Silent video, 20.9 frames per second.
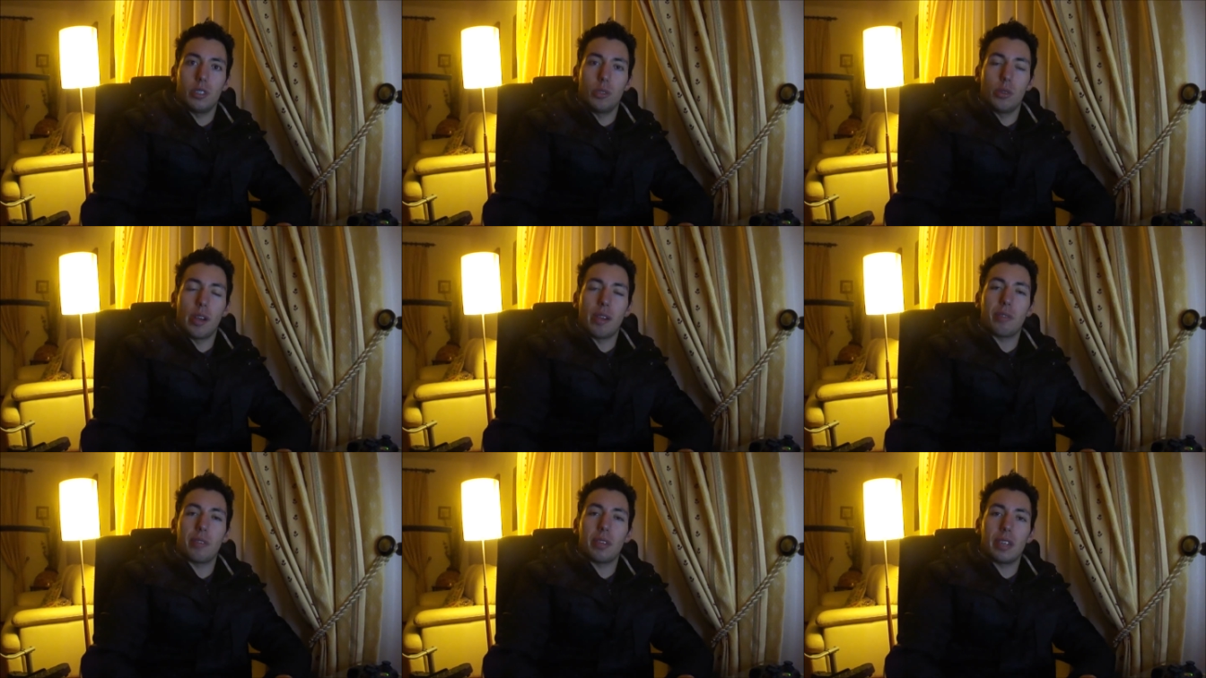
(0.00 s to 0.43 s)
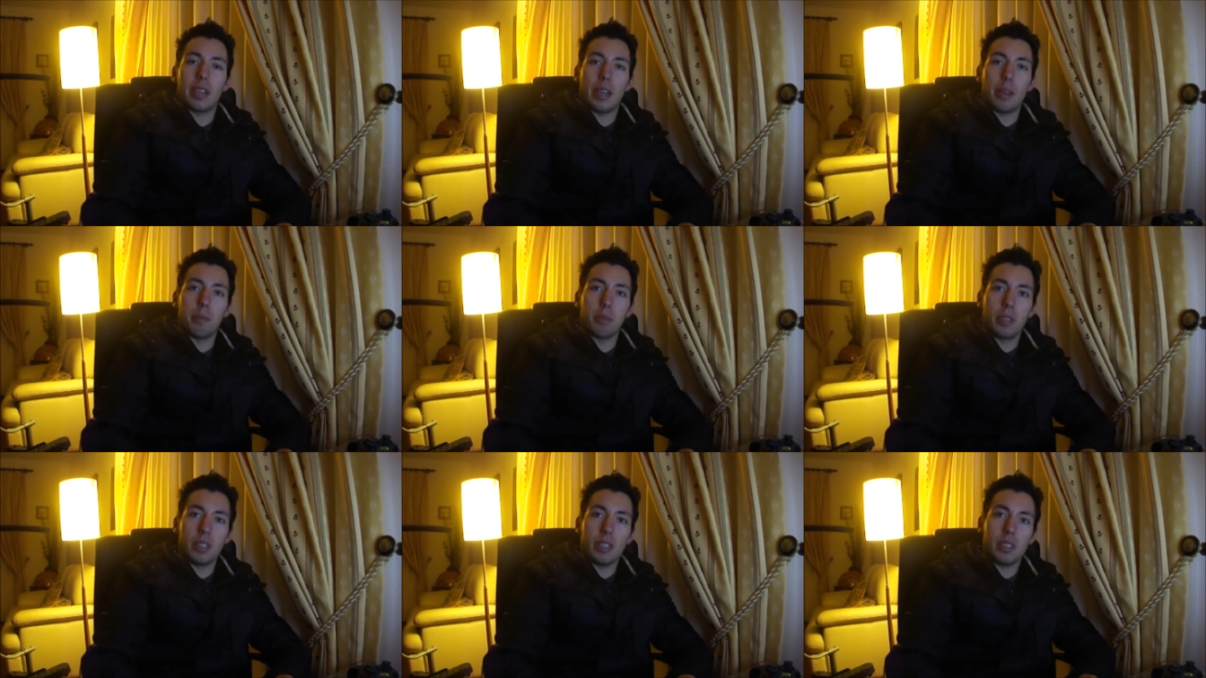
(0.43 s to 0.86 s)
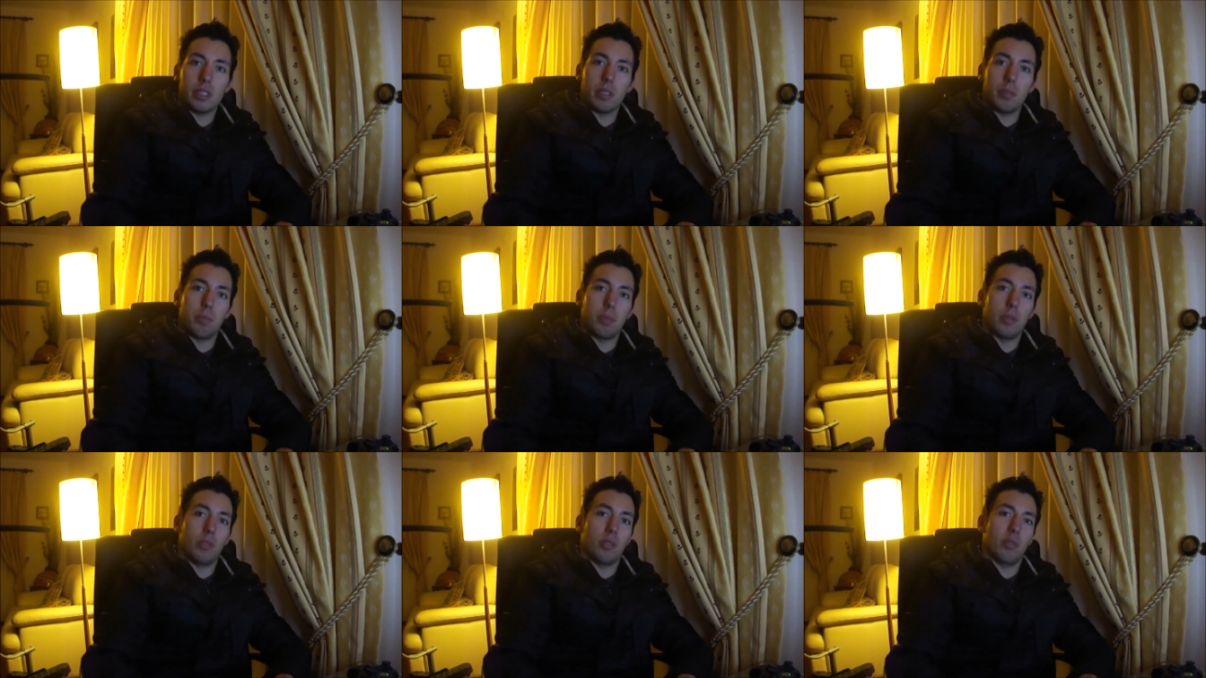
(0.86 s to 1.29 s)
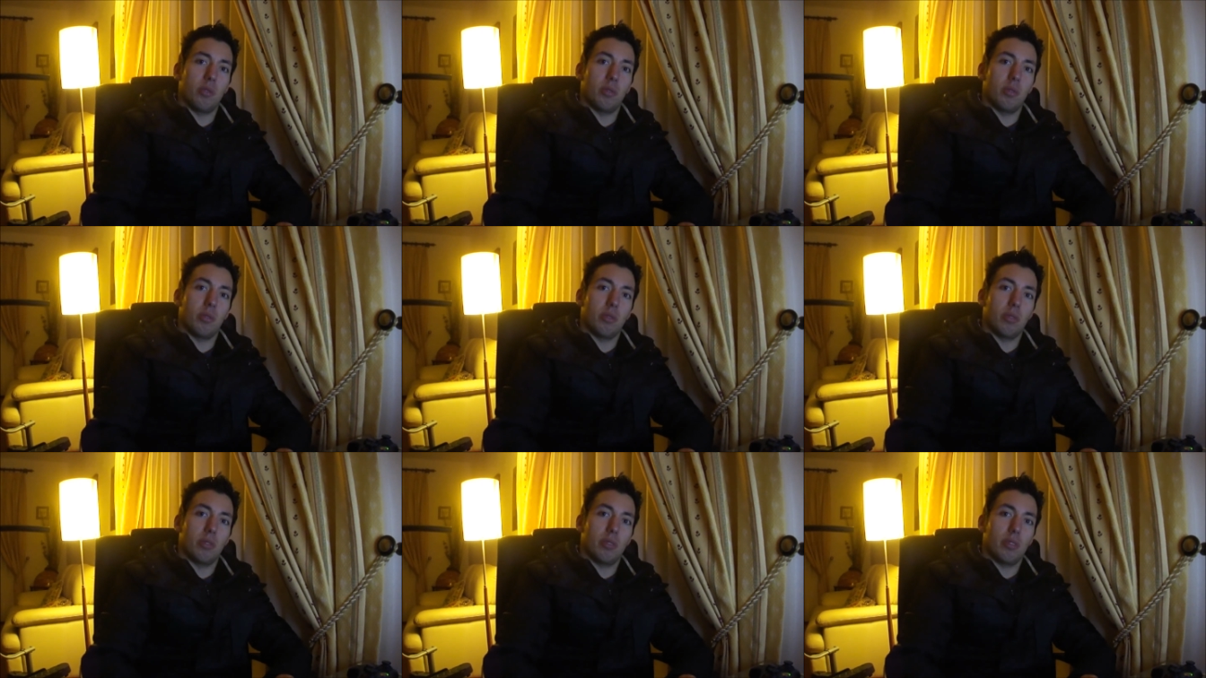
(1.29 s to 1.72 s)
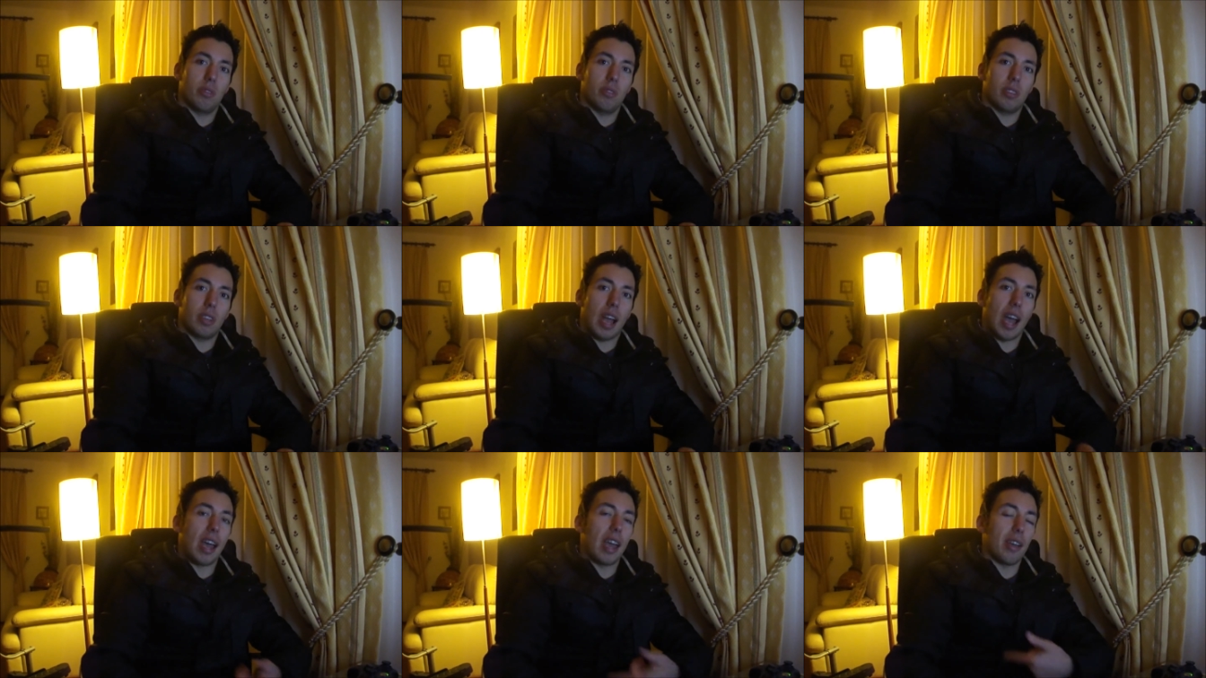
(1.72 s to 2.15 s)
you have an AMD CPU
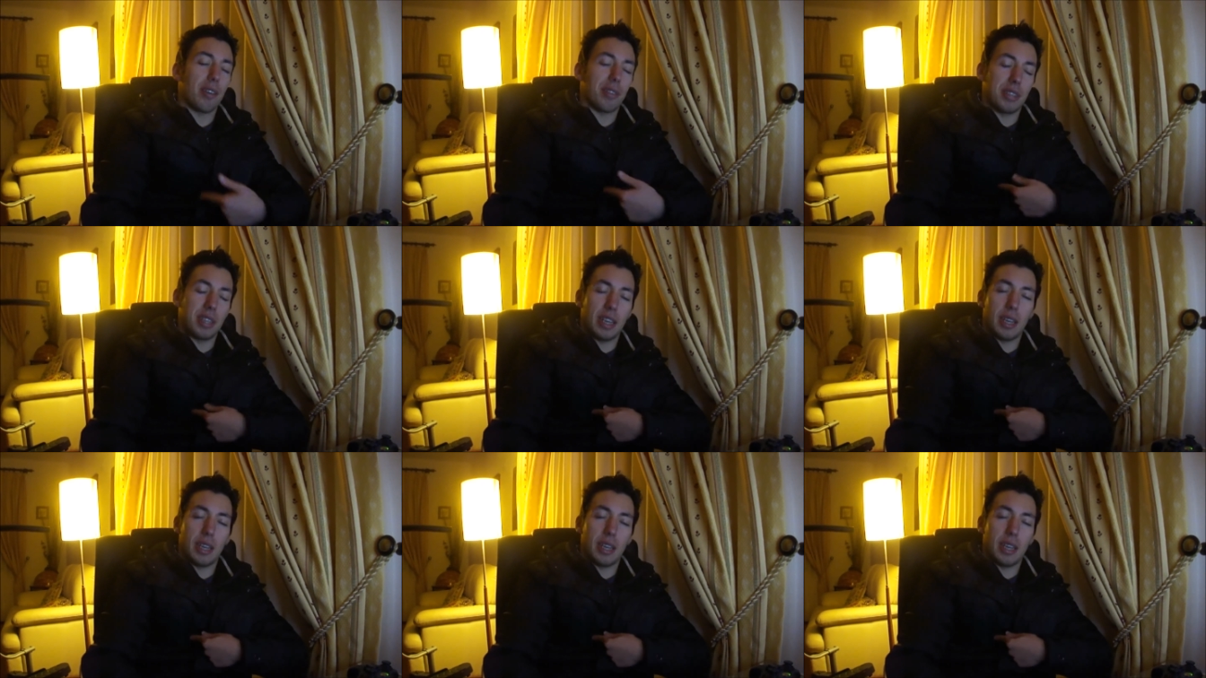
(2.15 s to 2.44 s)
I have